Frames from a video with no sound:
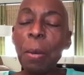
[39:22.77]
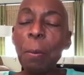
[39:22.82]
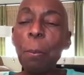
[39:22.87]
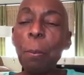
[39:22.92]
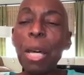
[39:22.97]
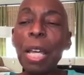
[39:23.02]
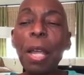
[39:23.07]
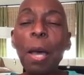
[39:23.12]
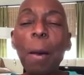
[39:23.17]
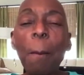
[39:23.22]

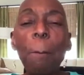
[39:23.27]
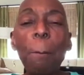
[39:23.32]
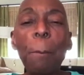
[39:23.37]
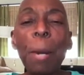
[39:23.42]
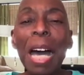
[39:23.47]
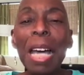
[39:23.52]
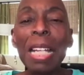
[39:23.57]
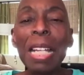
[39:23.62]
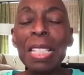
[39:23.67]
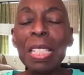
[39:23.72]
But a
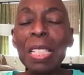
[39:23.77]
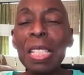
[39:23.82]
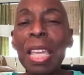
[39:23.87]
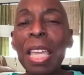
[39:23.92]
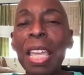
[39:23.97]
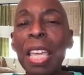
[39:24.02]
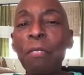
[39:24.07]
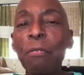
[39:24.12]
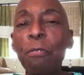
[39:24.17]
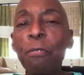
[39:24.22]
body
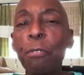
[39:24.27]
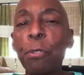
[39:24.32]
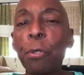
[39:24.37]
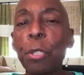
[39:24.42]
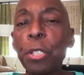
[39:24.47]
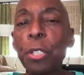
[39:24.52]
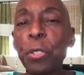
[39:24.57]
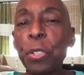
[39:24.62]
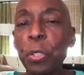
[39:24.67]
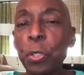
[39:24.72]
scan
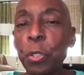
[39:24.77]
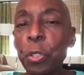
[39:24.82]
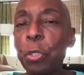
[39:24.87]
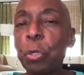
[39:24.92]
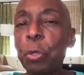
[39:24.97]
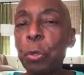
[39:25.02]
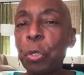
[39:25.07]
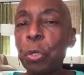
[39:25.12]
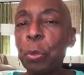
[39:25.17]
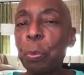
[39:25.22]
forces
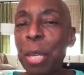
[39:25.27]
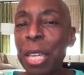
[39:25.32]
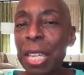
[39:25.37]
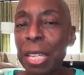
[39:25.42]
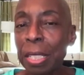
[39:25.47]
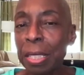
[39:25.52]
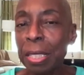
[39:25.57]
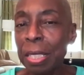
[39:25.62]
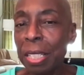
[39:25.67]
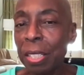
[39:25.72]
you to
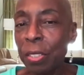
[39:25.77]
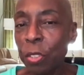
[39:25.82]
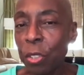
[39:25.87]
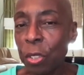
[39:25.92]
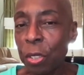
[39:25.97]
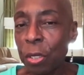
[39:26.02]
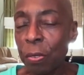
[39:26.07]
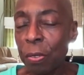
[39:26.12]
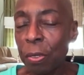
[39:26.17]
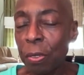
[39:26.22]
pay
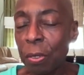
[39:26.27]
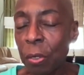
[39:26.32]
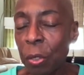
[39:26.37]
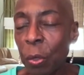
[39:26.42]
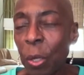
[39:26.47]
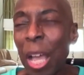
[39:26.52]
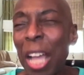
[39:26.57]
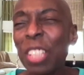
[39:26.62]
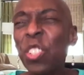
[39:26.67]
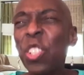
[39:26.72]
attention.
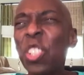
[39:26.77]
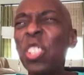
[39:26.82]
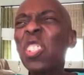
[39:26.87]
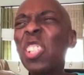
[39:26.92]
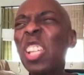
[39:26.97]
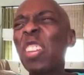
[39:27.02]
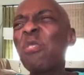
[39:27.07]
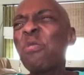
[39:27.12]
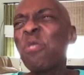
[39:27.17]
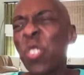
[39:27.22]
I shouldn't
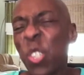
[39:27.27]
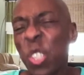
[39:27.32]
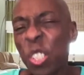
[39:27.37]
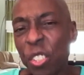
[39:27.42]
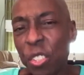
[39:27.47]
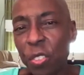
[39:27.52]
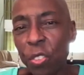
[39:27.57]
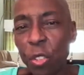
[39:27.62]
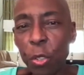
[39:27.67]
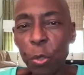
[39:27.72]
say
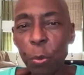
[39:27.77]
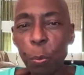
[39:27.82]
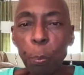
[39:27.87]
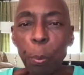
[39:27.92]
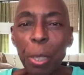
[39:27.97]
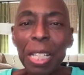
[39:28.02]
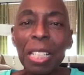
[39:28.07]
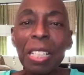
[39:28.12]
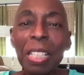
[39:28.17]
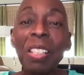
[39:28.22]
forces you,
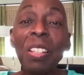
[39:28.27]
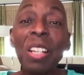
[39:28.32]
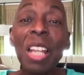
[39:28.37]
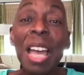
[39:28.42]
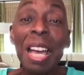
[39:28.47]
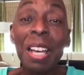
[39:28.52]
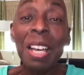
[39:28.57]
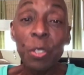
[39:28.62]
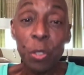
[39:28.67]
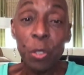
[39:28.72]
but it
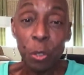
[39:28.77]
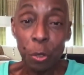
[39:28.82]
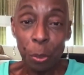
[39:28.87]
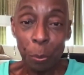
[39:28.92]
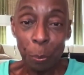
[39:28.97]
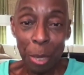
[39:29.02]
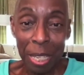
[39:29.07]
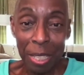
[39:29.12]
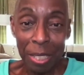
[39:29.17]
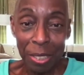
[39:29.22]
allows you to
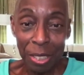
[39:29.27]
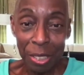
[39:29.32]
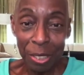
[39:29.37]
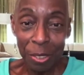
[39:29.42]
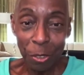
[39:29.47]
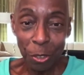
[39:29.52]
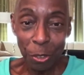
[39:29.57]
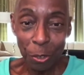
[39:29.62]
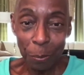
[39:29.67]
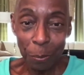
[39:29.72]
pay
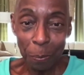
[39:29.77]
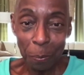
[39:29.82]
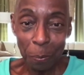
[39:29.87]
attention.